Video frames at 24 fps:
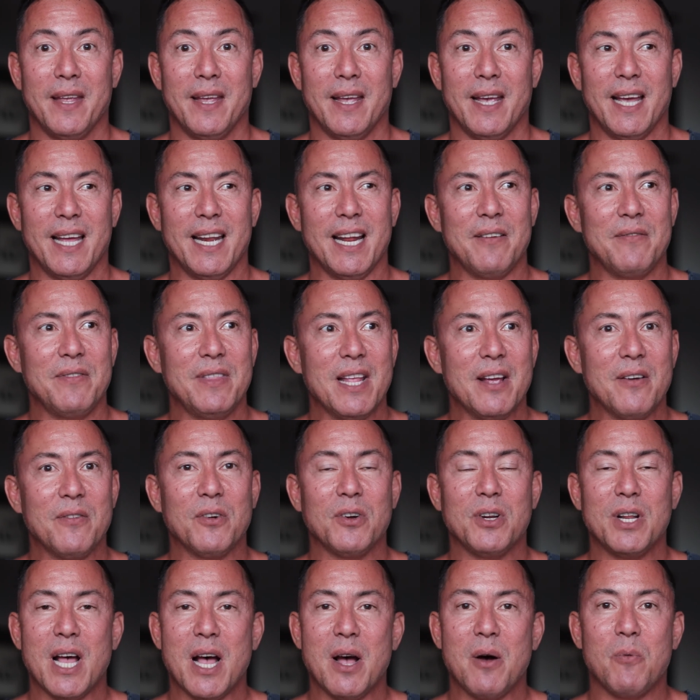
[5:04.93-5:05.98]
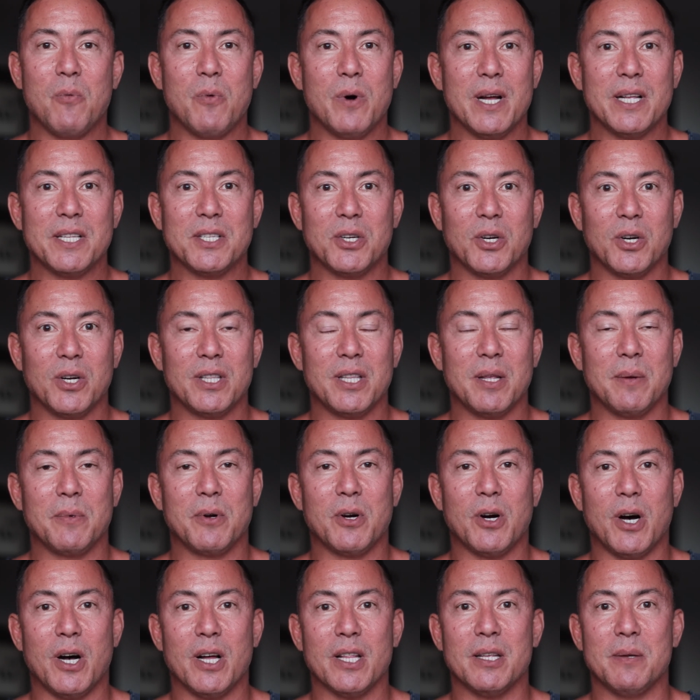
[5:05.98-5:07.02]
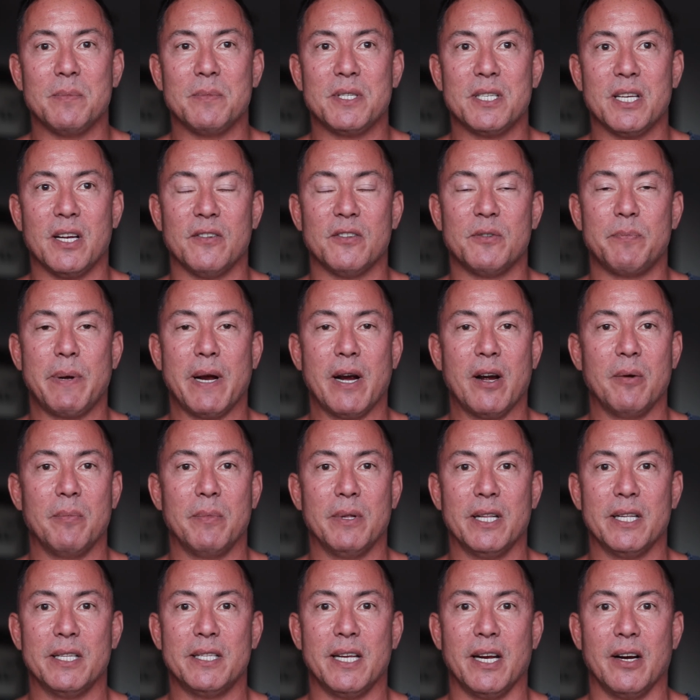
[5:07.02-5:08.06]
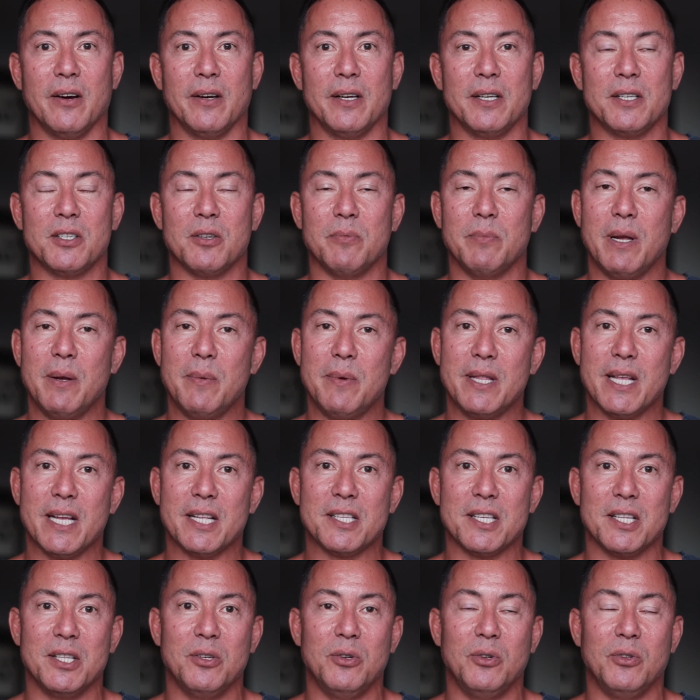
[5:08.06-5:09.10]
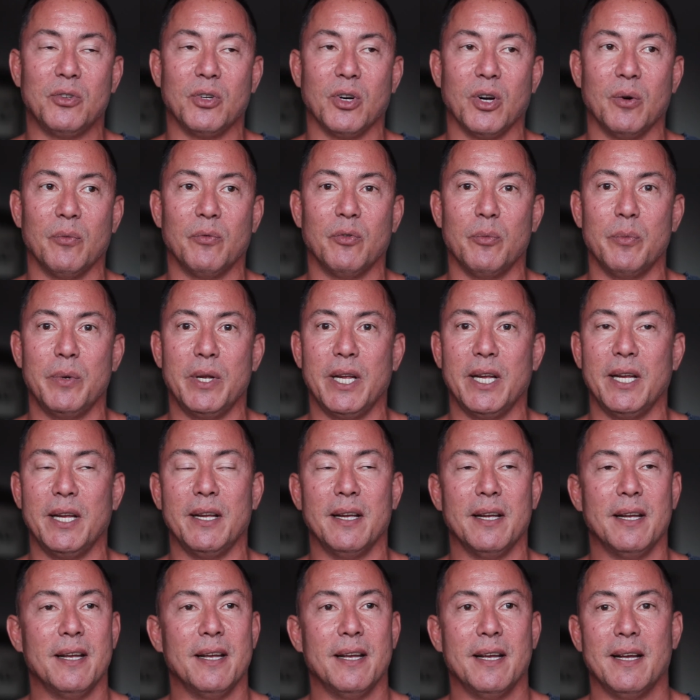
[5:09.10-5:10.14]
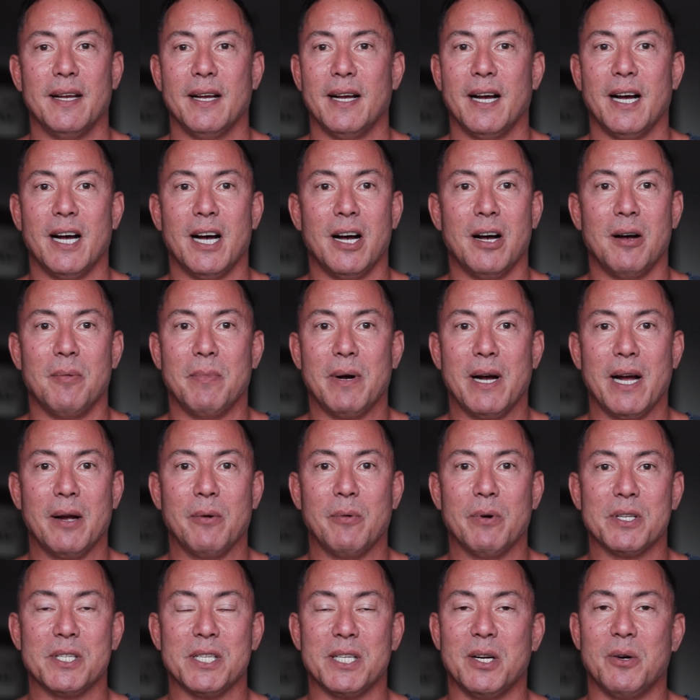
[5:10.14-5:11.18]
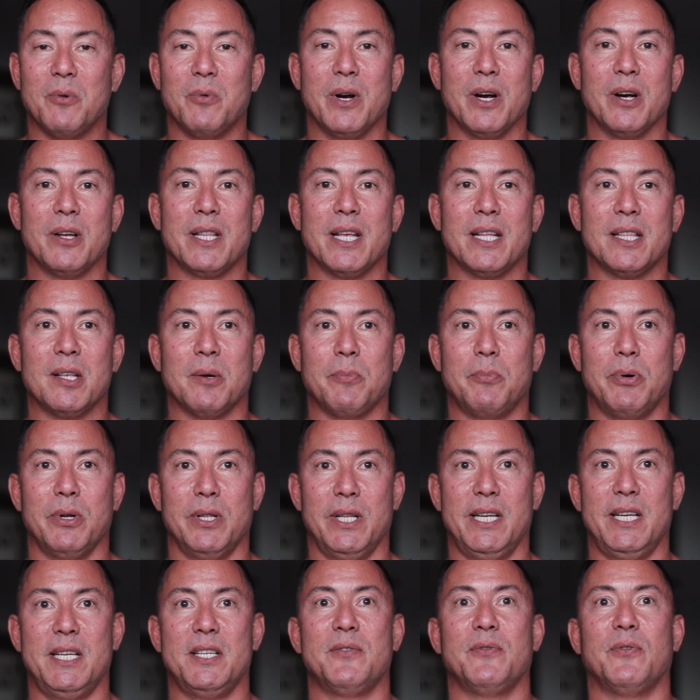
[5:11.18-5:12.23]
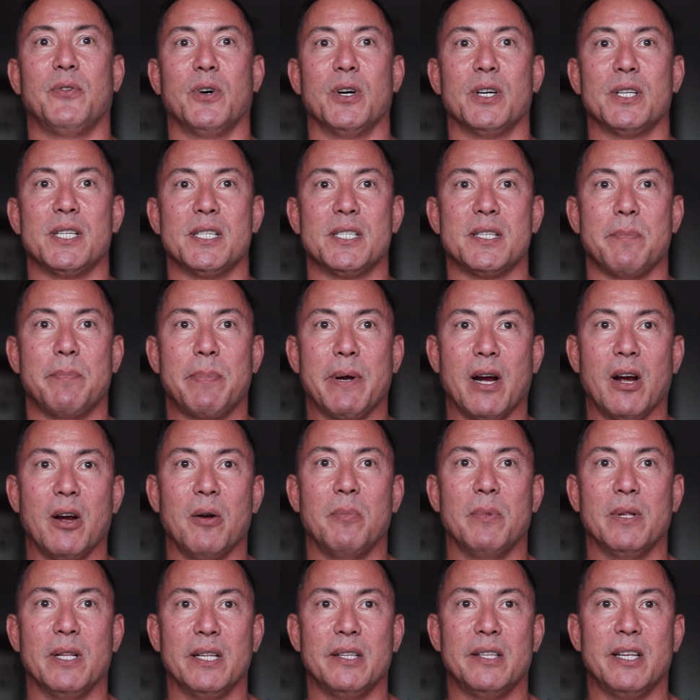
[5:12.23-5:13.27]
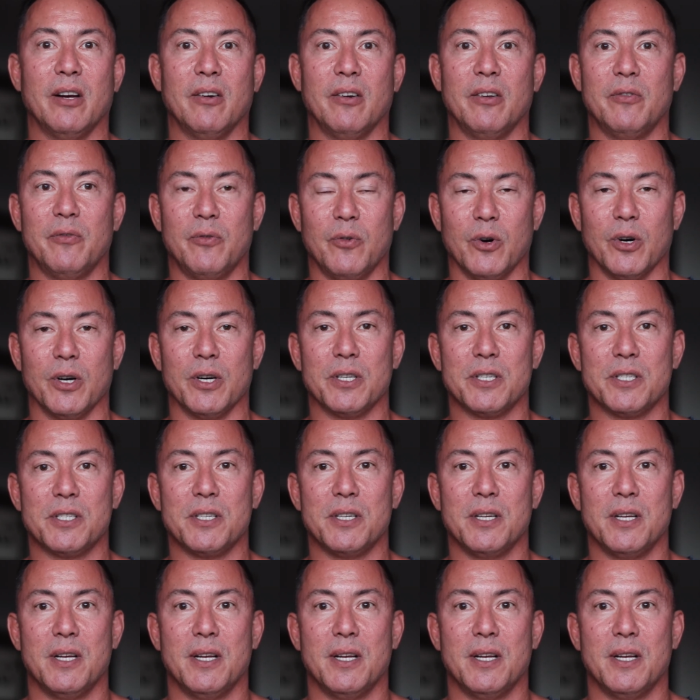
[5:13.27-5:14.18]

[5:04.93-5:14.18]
And I've never, not once, heard them call themselves paramilitary. So maybe that's a new term for me. I wasn't aware that the police force is a paramilitary force,